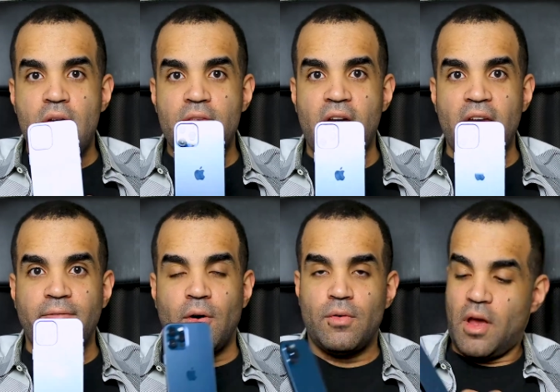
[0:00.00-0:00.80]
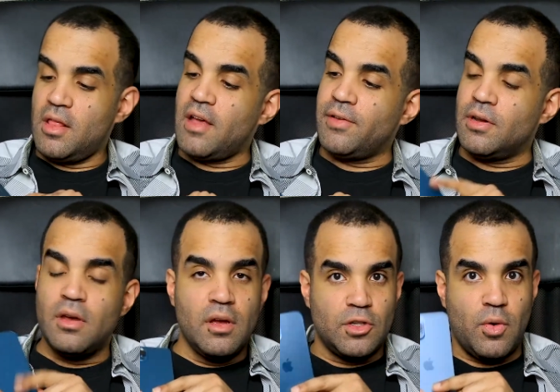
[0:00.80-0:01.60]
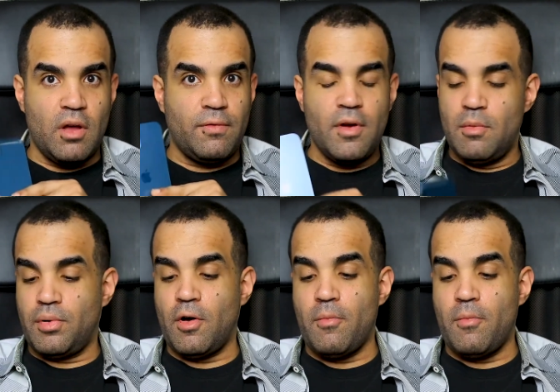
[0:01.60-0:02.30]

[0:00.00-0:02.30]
The iPhone 11 12 Pro